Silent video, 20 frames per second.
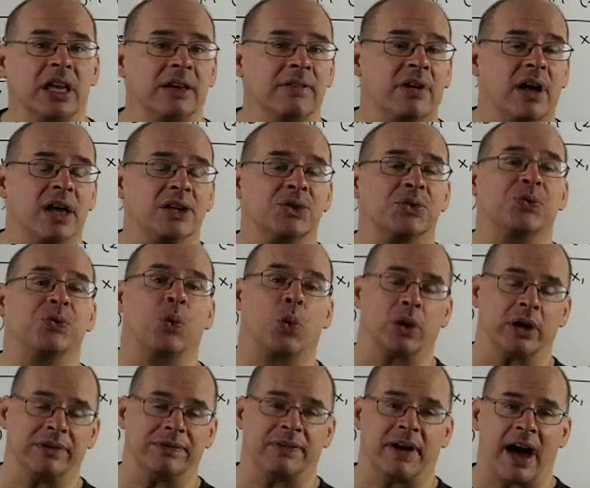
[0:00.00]
give us
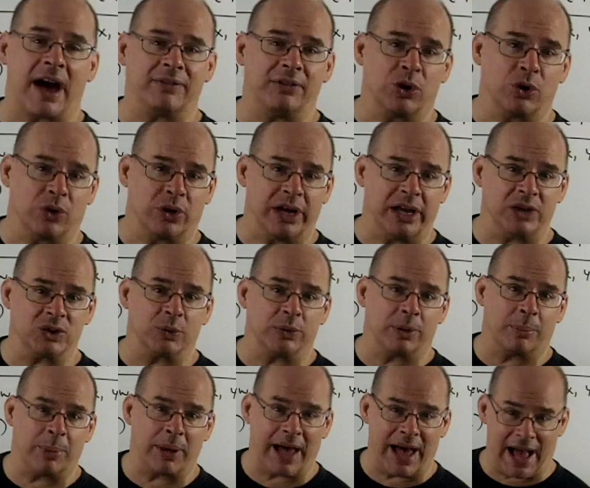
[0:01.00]
45 degrees with
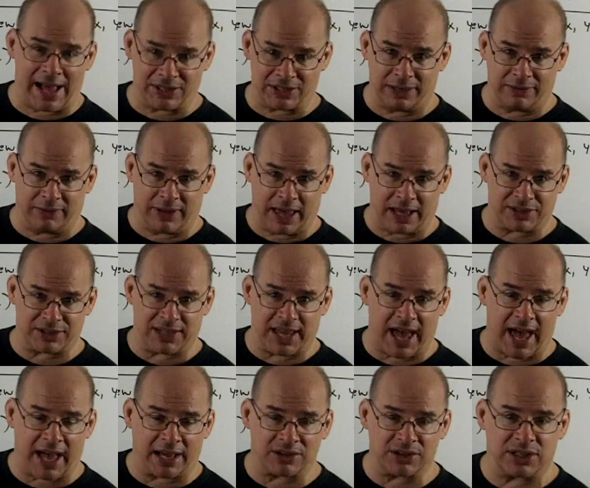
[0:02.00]
the positive
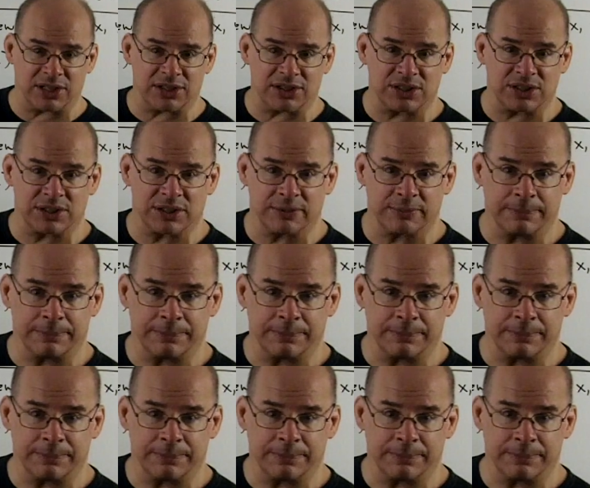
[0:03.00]
x-axis.